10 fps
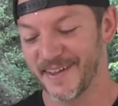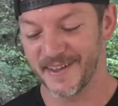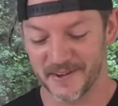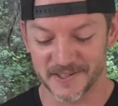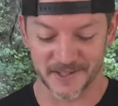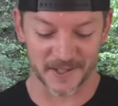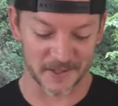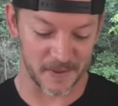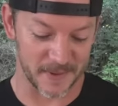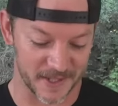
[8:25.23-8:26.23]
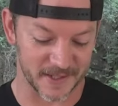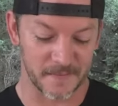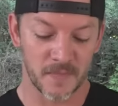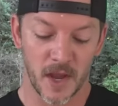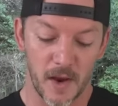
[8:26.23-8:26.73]
They want you to go swimming in this.
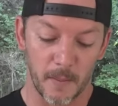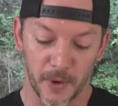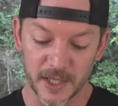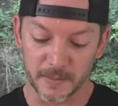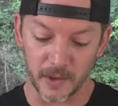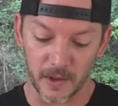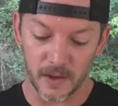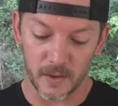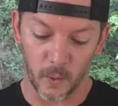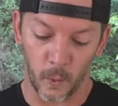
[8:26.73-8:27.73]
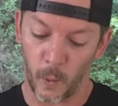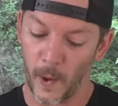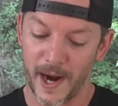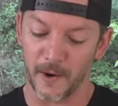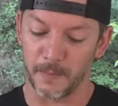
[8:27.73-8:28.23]
Breathable,
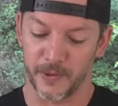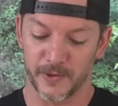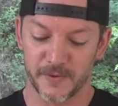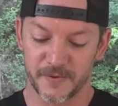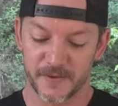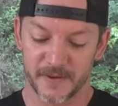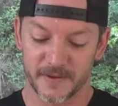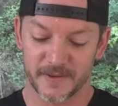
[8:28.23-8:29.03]
wear-proof.